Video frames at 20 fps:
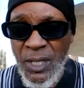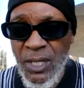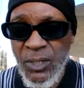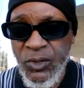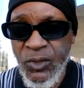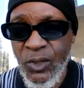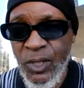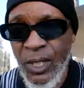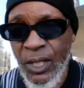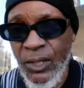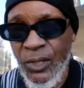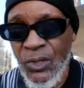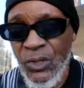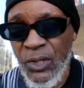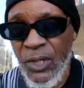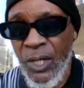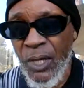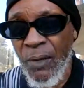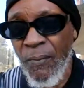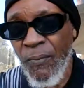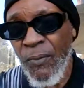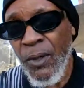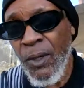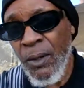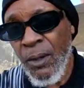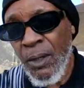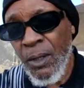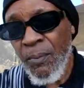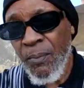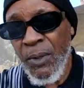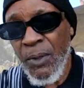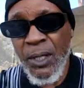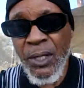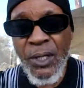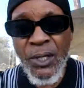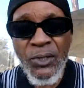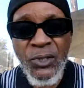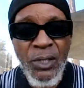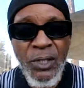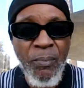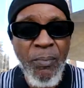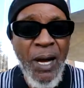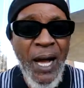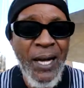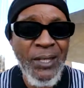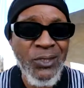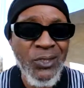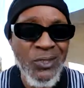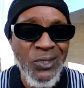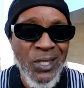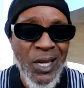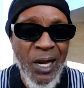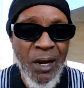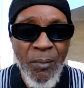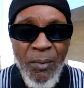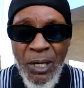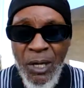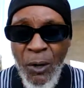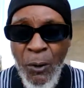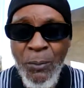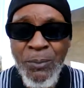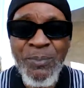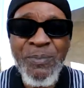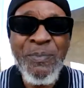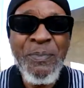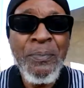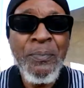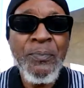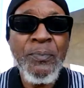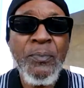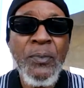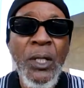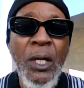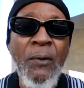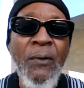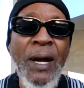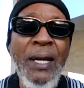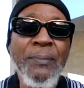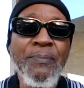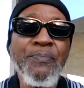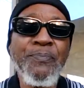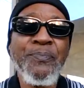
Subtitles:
that you care to share, hit us in the boxes down below. All right.